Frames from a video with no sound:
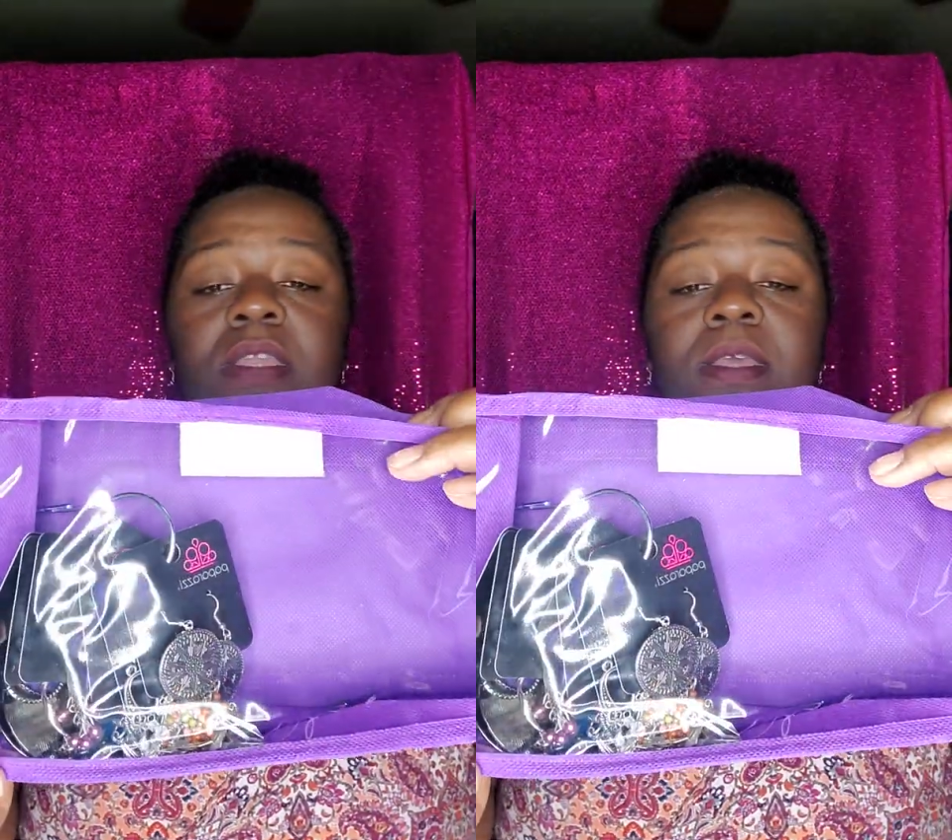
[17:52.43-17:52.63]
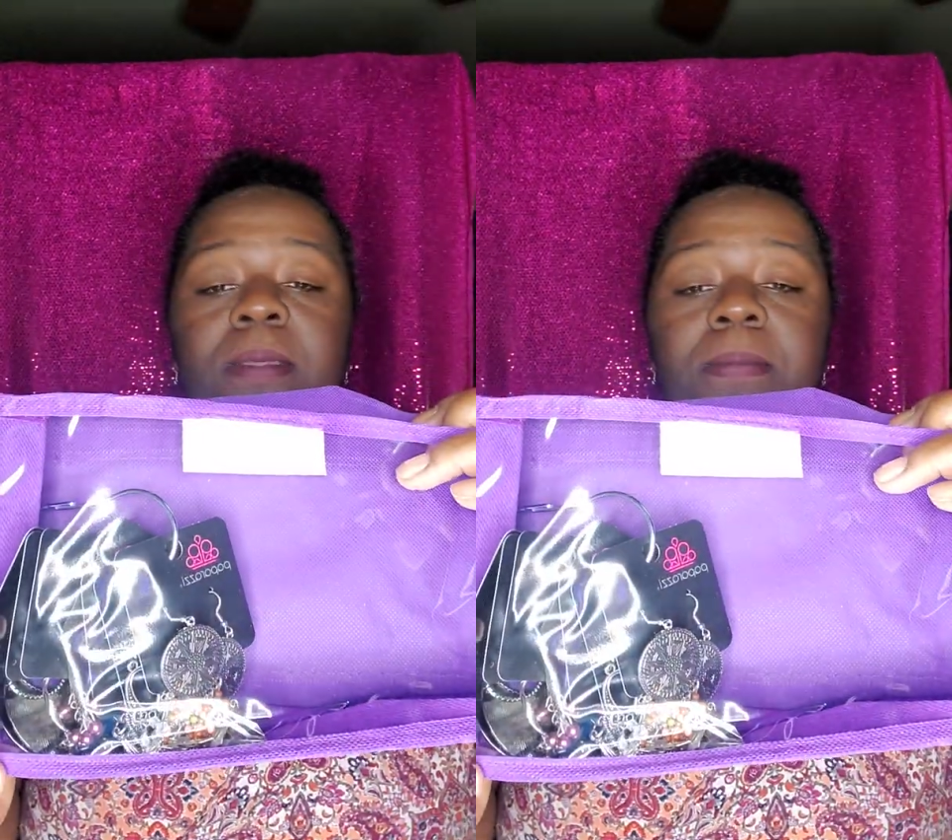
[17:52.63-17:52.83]

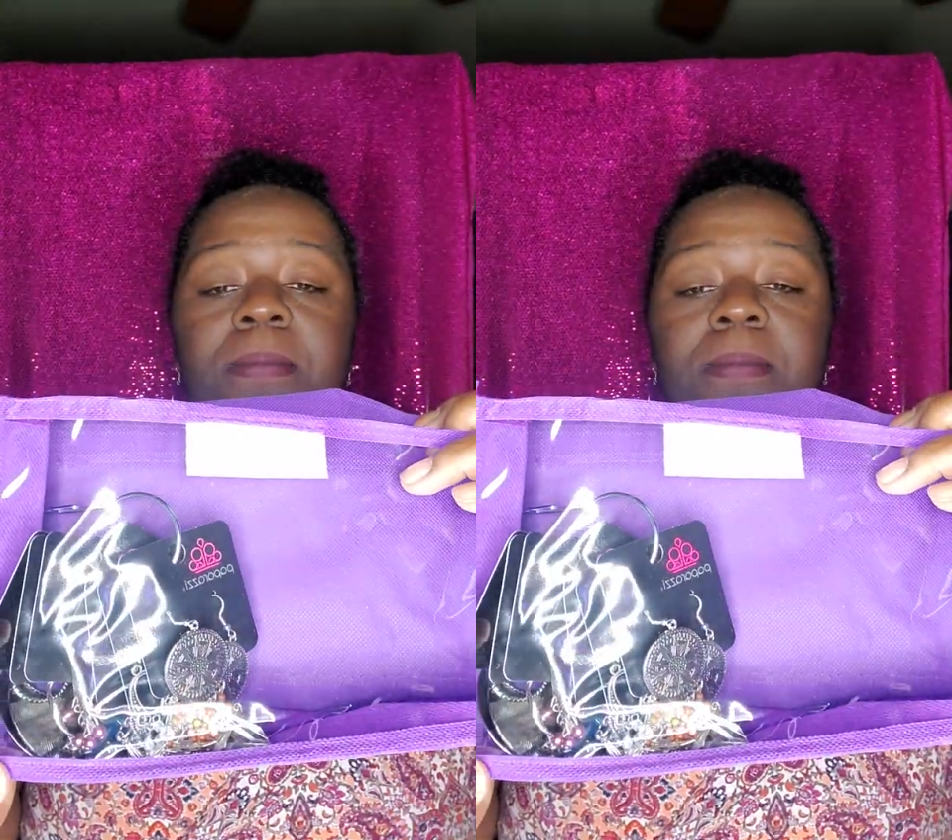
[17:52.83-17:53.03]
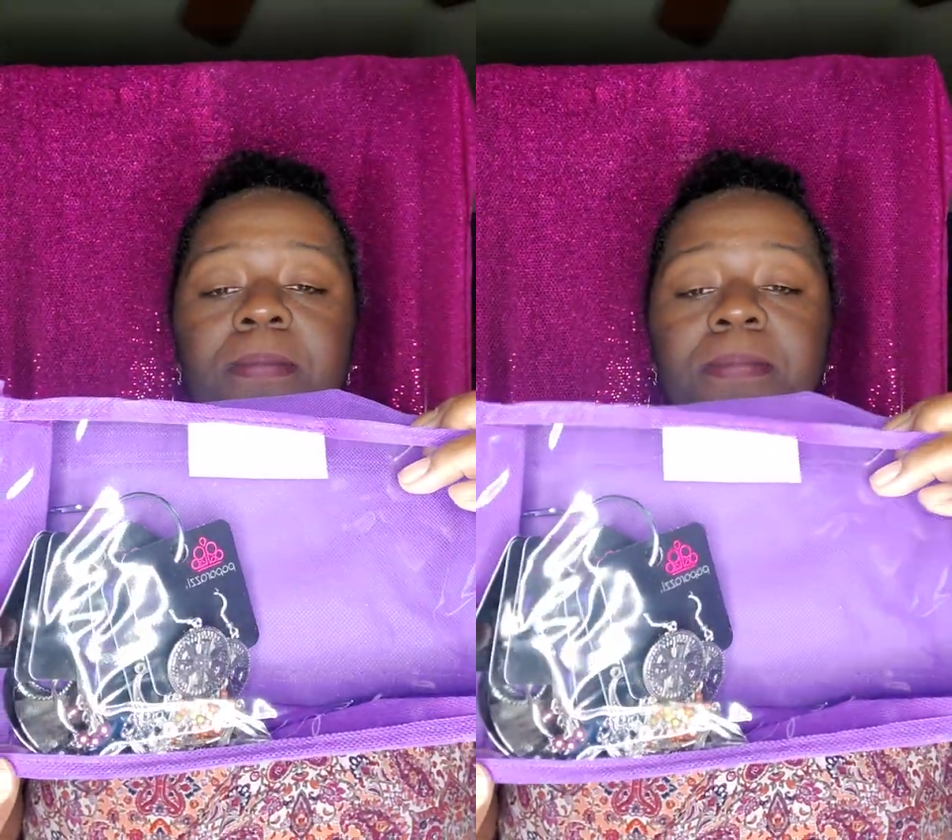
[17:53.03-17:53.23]
them,
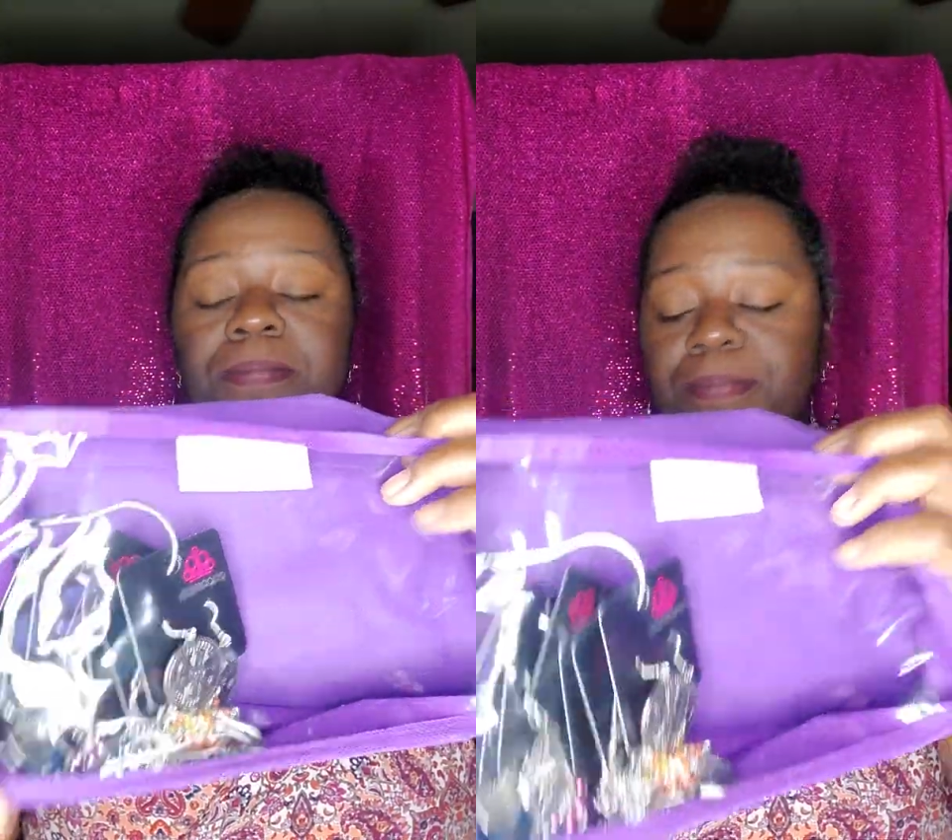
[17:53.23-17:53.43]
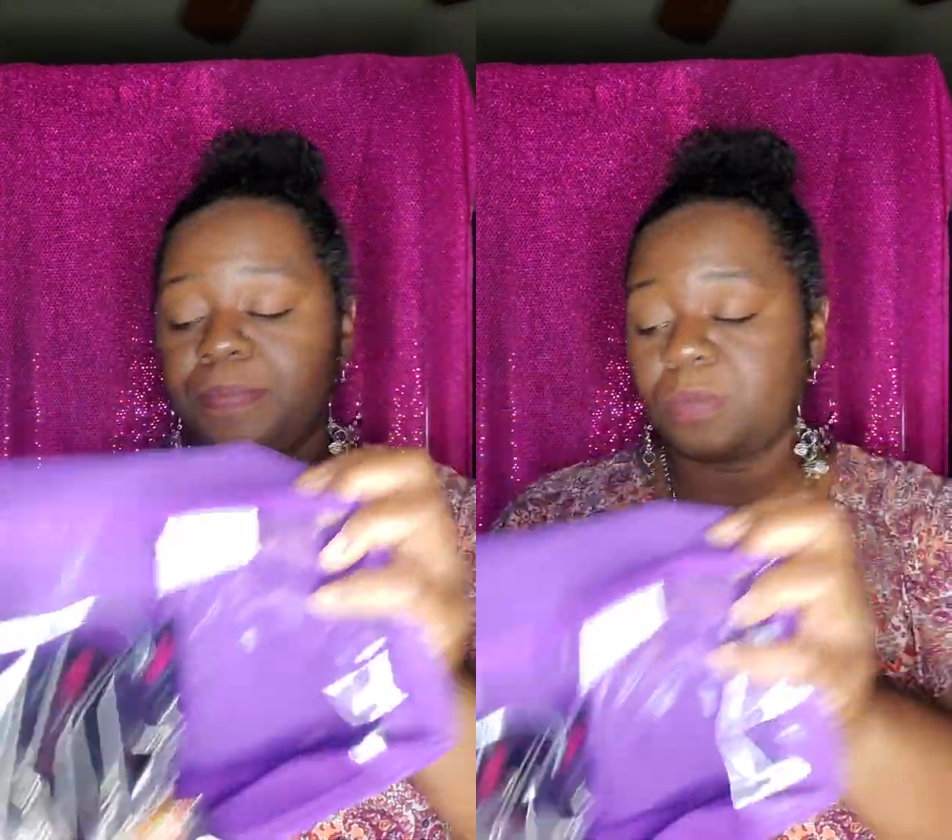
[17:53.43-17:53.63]

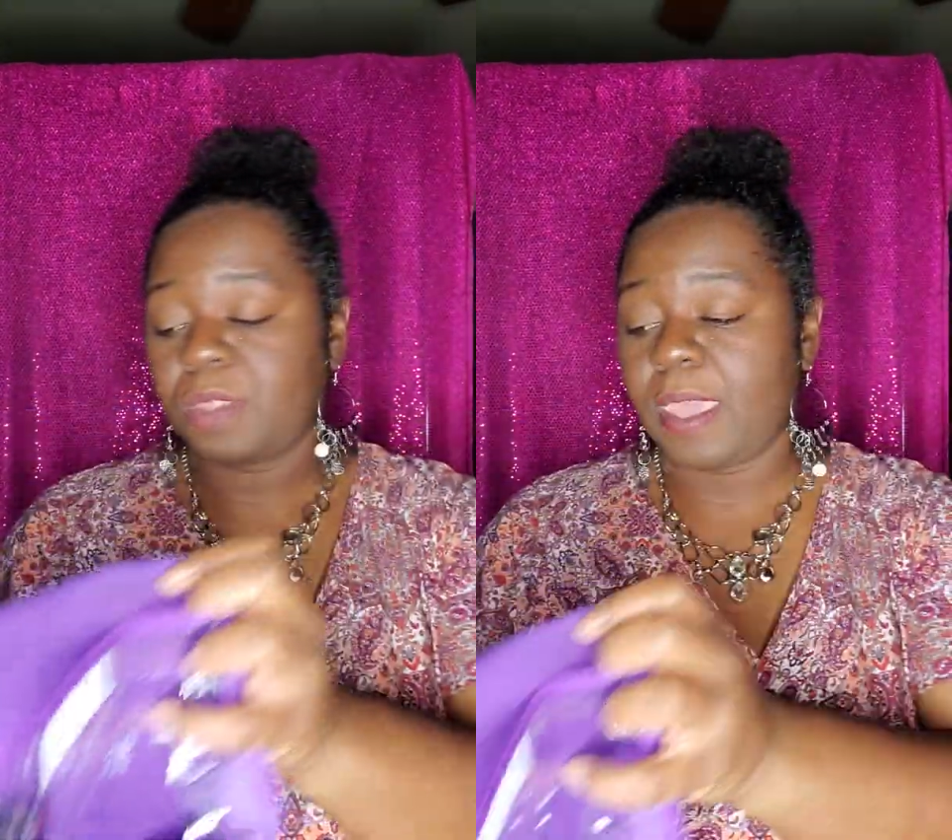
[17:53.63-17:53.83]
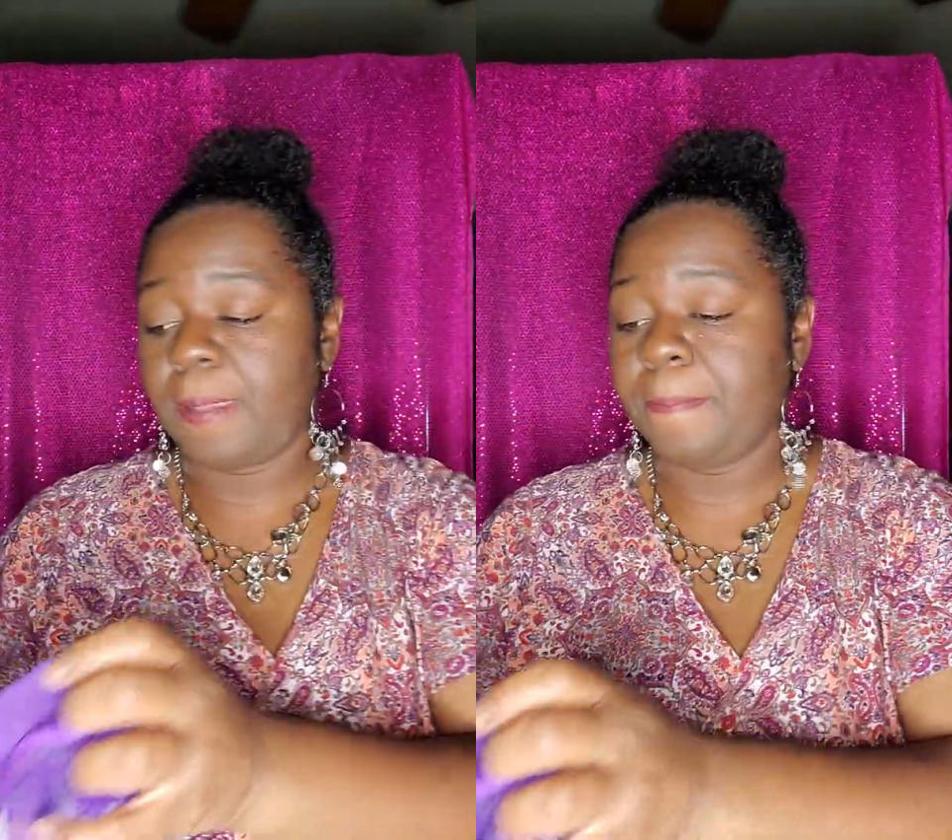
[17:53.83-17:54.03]

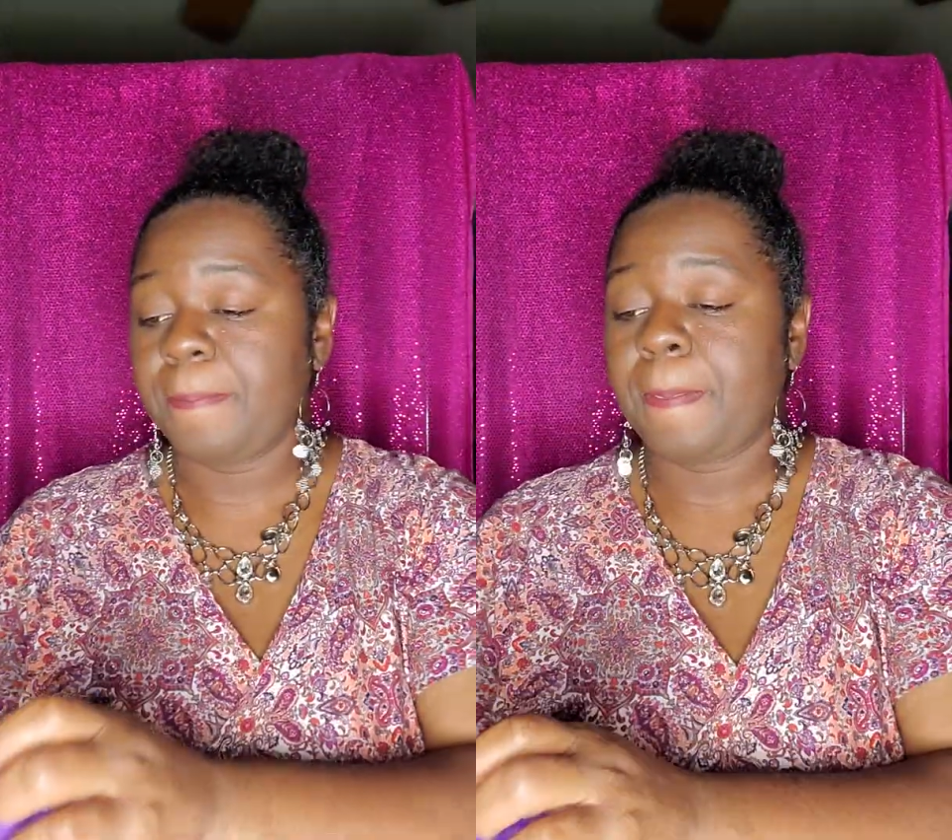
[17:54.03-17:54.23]
okay?